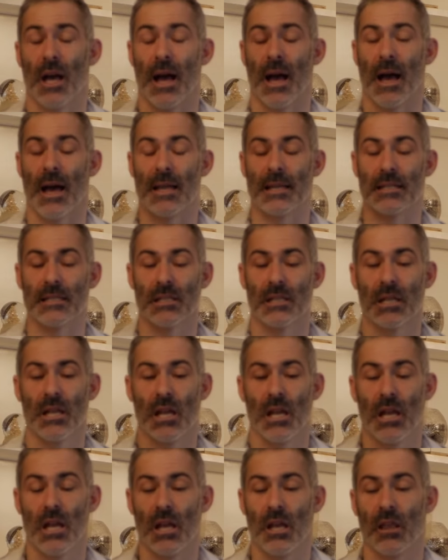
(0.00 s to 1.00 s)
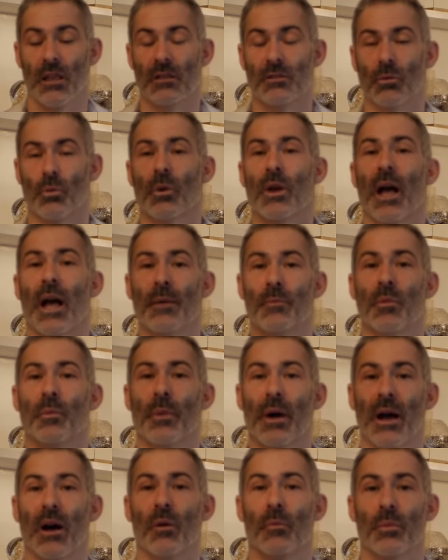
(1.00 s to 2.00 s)
and this all came
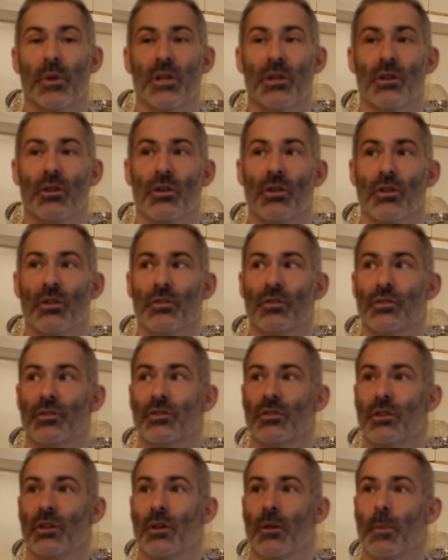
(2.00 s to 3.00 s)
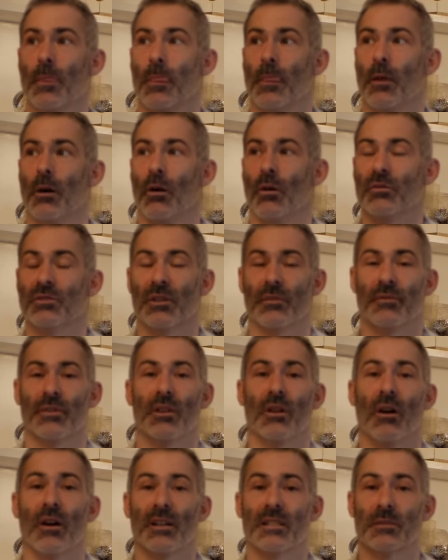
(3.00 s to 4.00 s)
about because of something
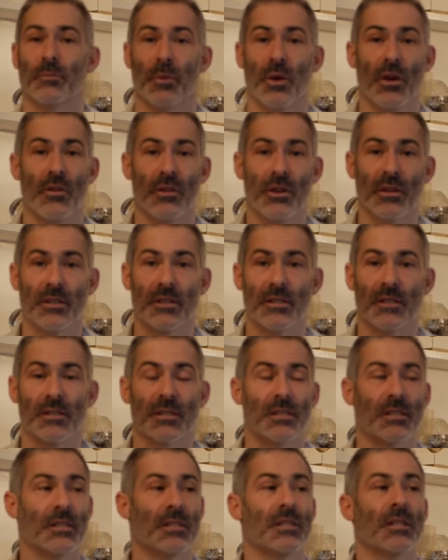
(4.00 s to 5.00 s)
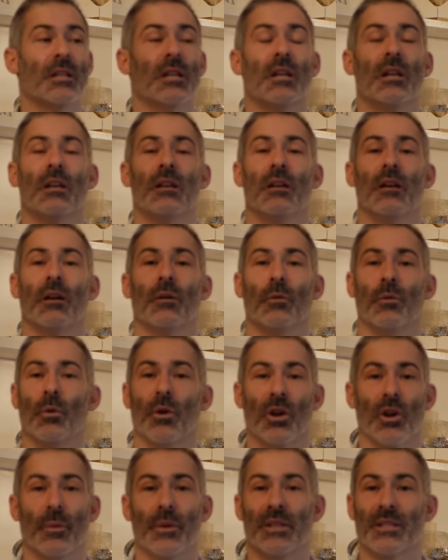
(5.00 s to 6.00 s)
that I experienced. We
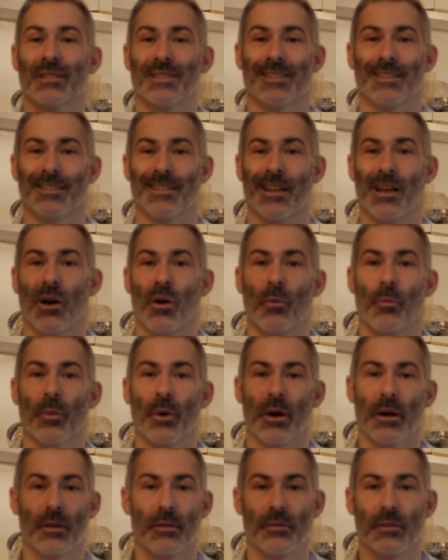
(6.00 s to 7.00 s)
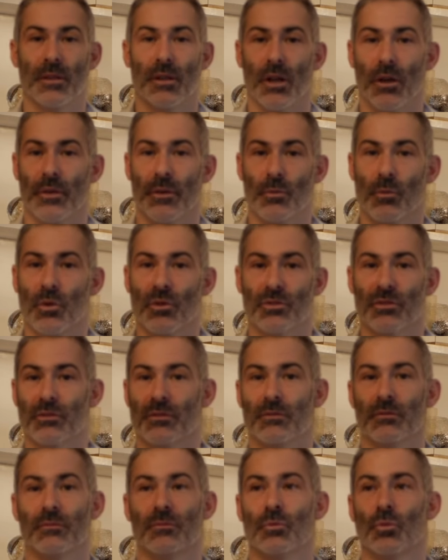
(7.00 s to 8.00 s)
won't go into that now, but it wasn't
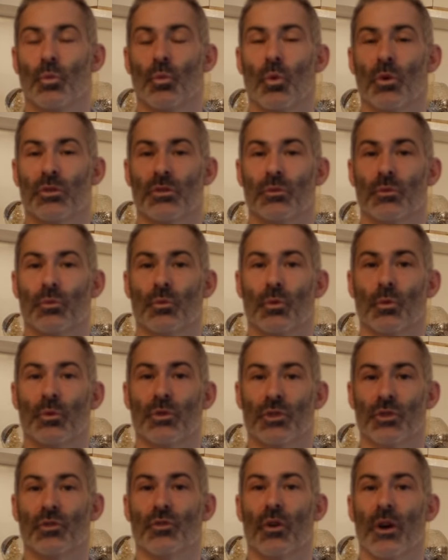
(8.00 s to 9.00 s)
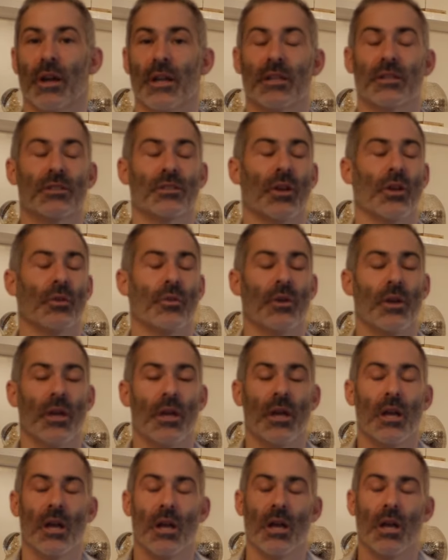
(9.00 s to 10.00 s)
great. So
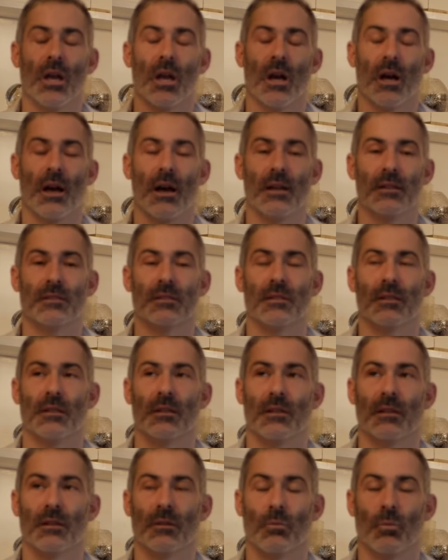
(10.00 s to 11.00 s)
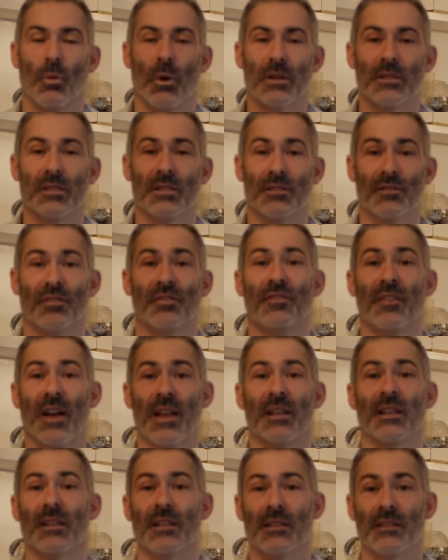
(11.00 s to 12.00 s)
as a way to
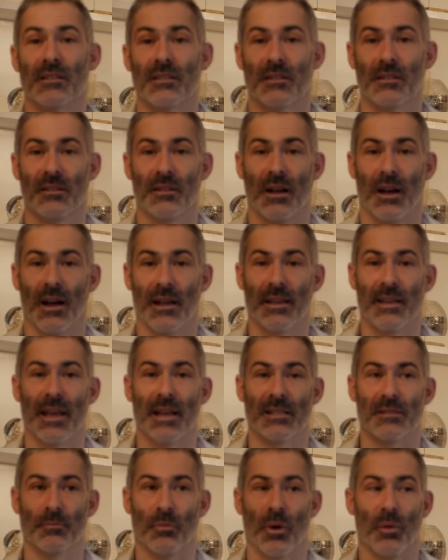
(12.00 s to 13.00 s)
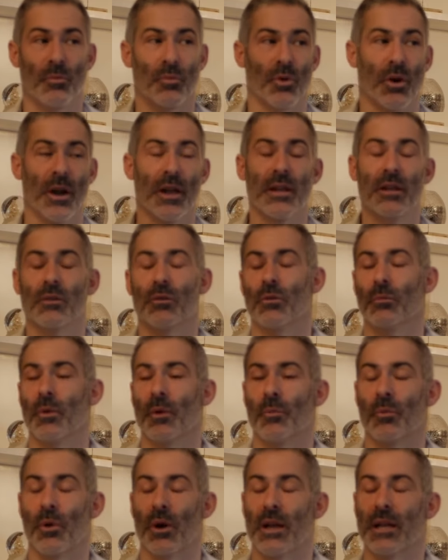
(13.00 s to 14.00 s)
defend, I guess, my
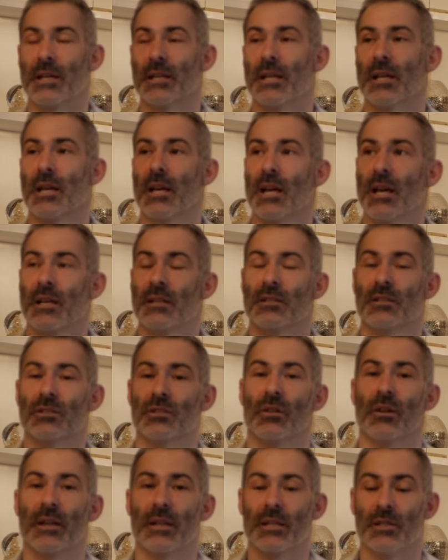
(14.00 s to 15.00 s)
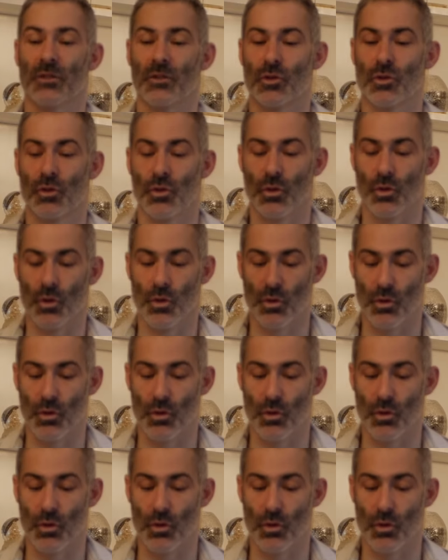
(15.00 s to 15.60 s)
brain decided to